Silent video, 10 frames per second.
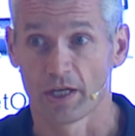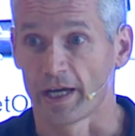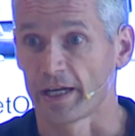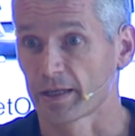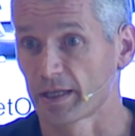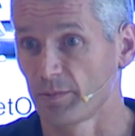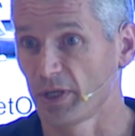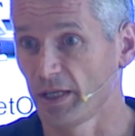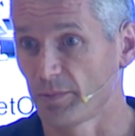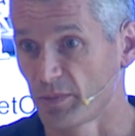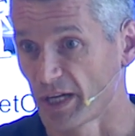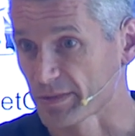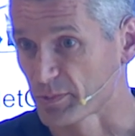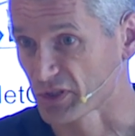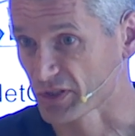And it can be as
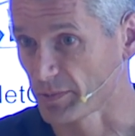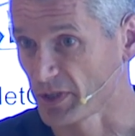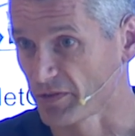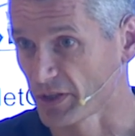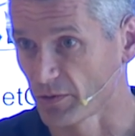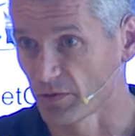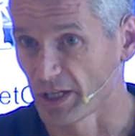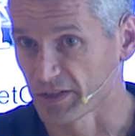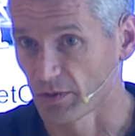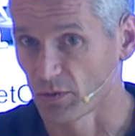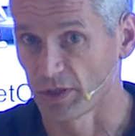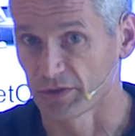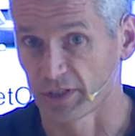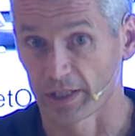prescriptive as it wants.